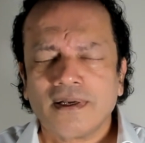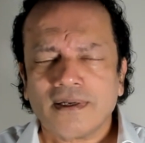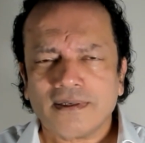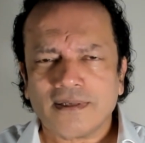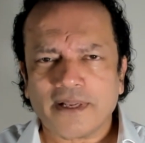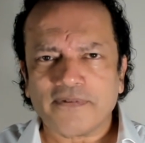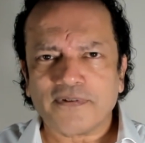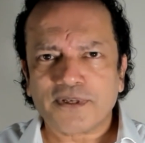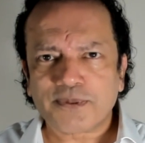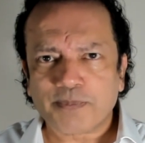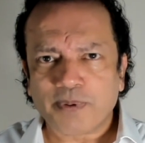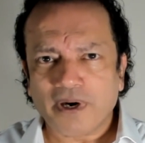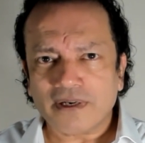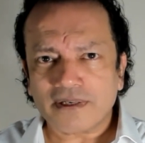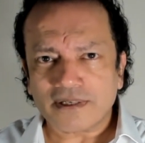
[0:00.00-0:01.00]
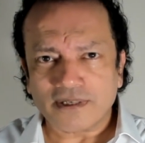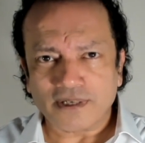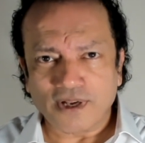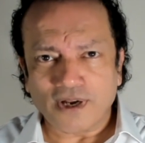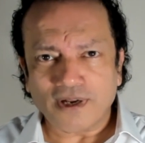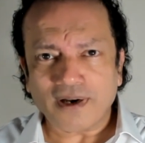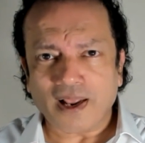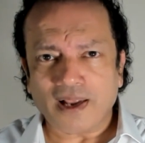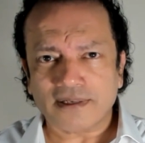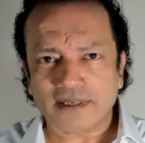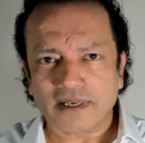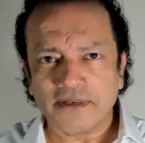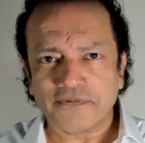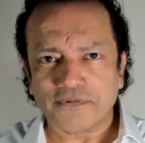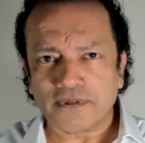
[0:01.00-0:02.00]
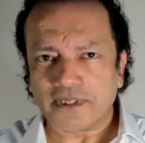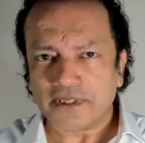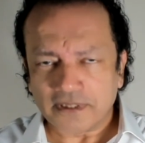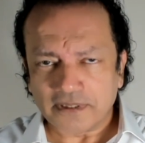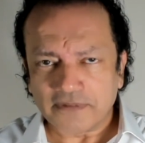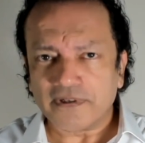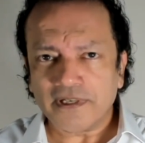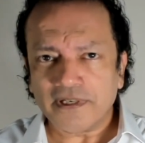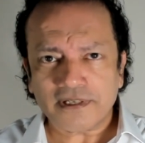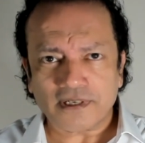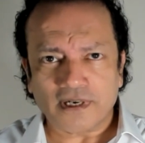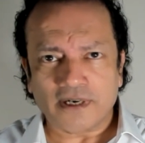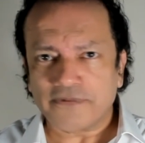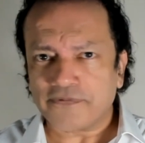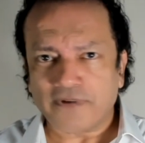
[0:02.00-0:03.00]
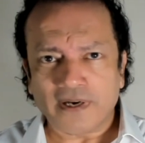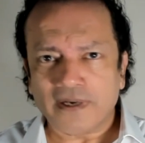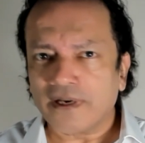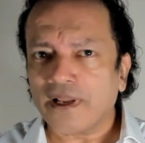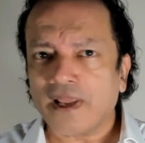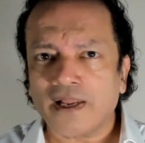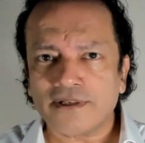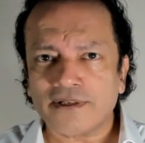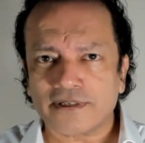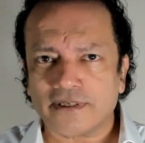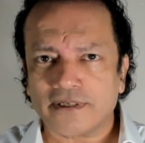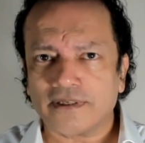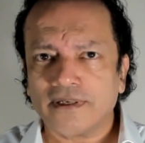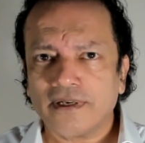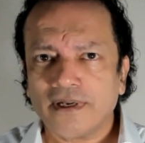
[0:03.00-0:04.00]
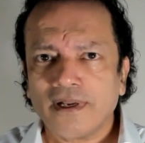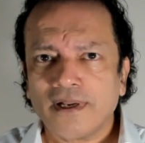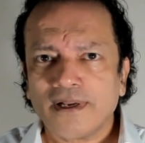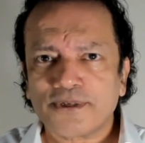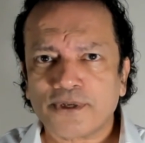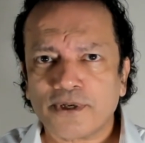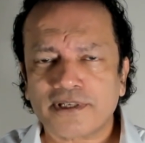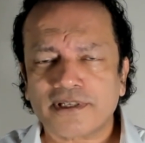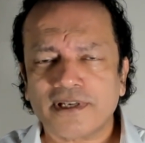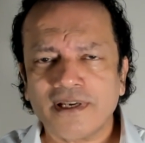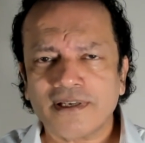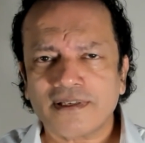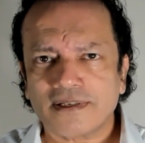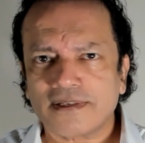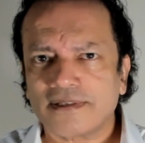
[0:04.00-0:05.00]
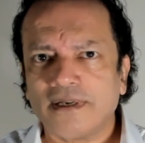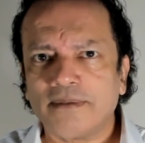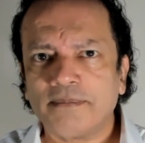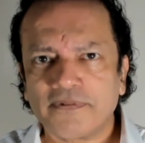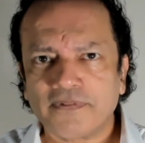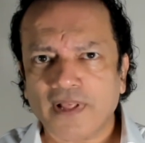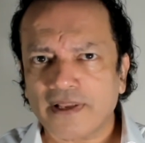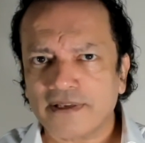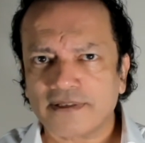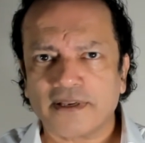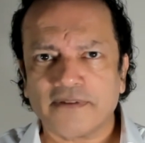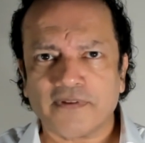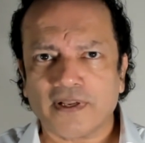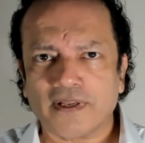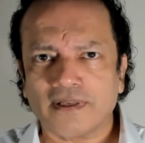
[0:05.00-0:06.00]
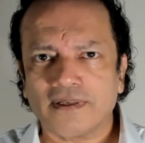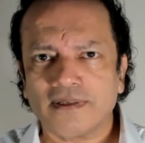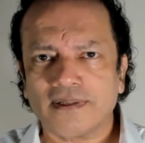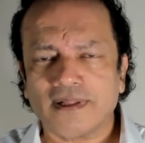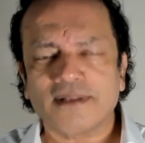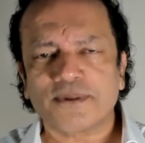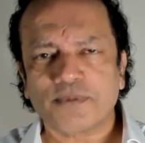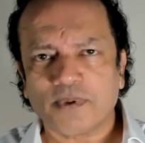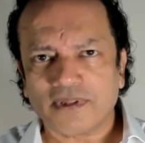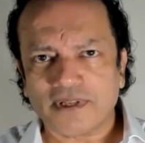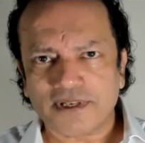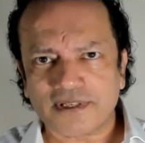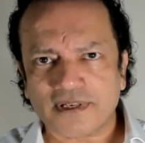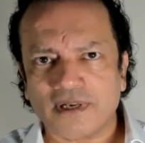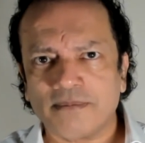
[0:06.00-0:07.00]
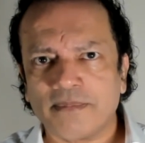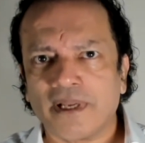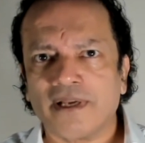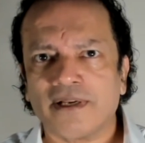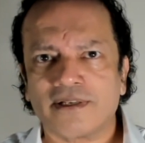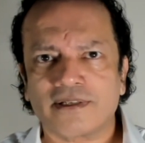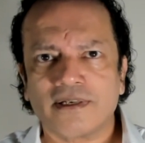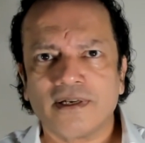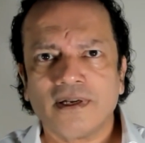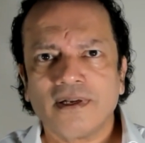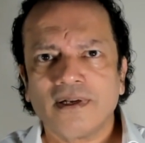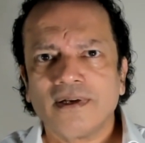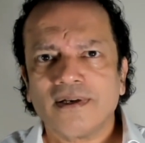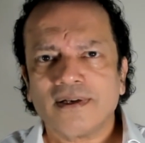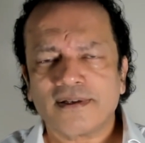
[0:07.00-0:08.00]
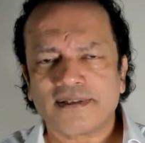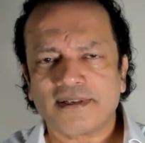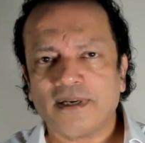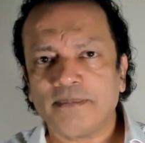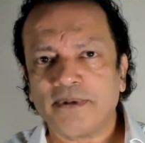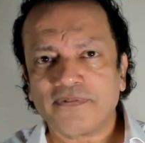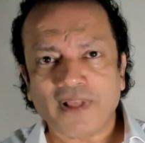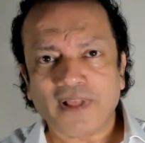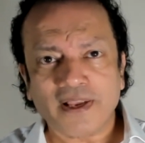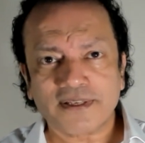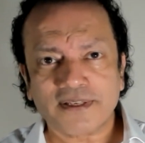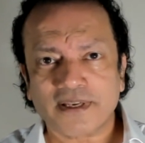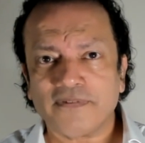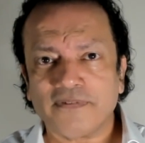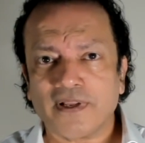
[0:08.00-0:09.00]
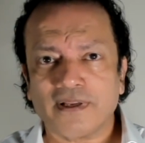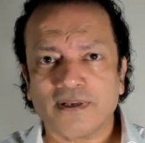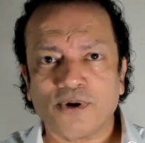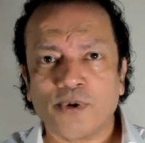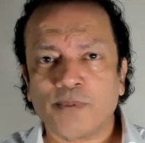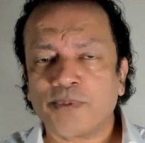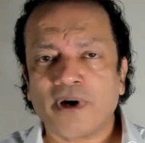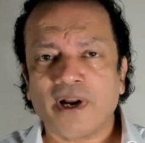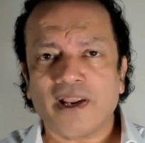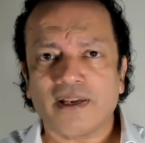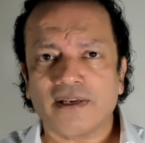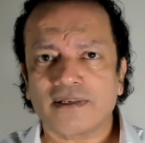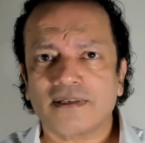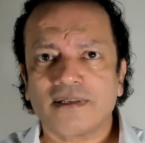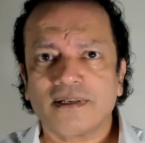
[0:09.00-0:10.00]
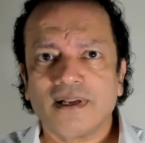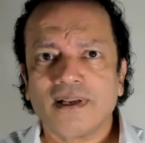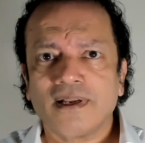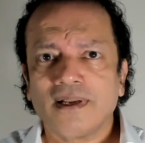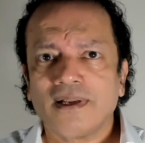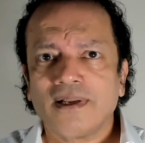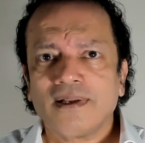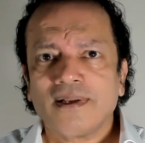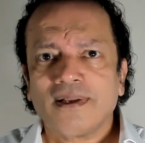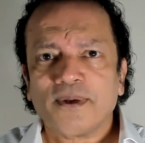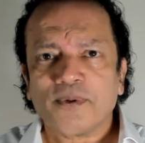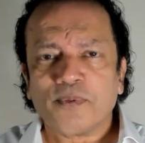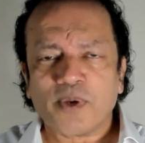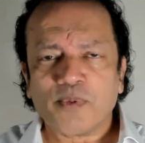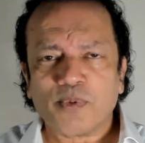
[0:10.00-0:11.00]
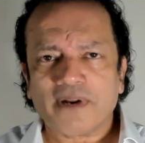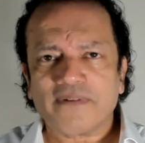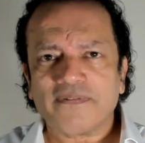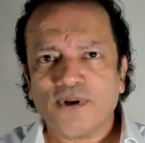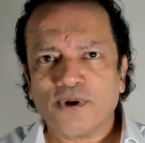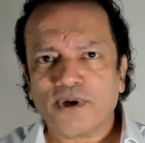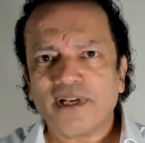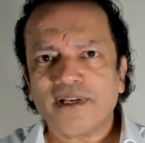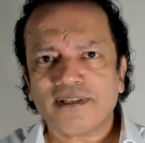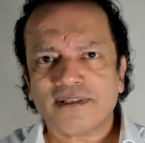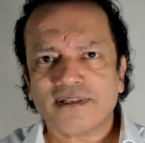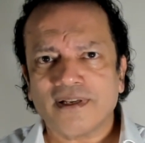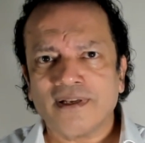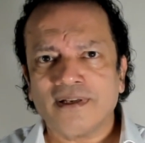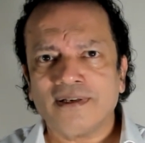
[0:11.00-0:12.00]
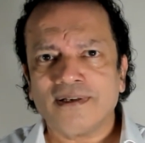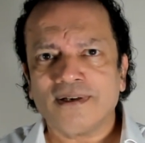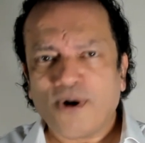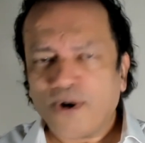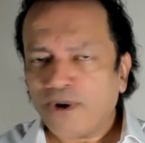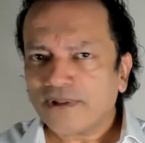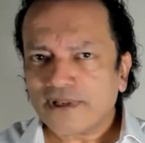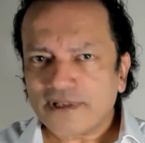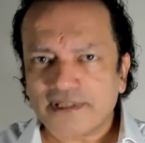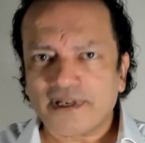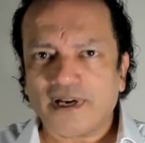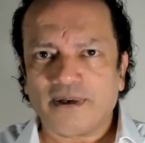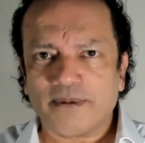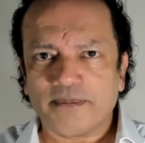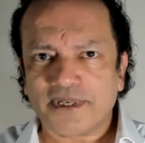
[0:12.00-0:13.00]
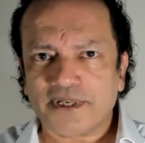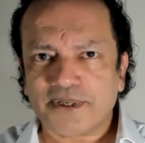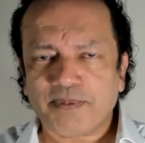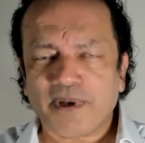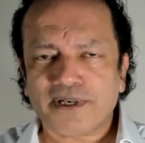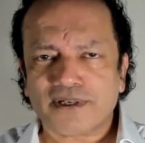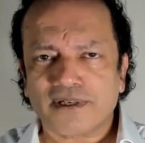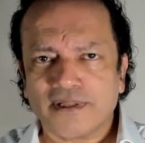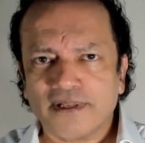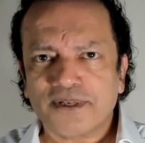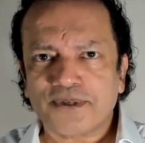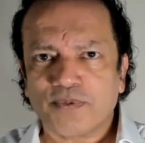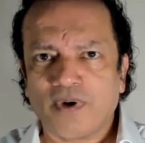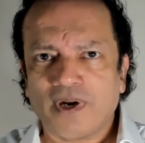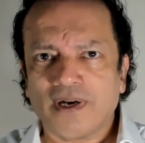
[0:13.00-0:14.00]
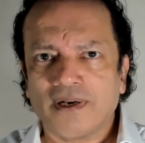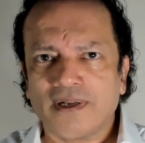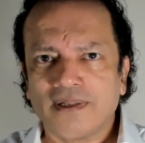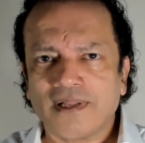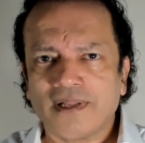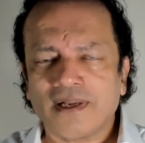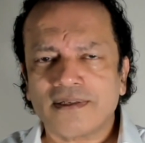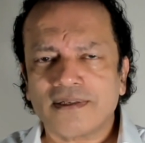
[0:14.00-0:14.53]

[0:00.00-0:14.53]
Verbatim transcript: David's prayers to God asking for deliverance are finally answered. So he sings a psalm of thanksgiving. That's what this psalm is, a psalm of thanksgiving or praise. We would have noticed in all the psalms, especially this one, that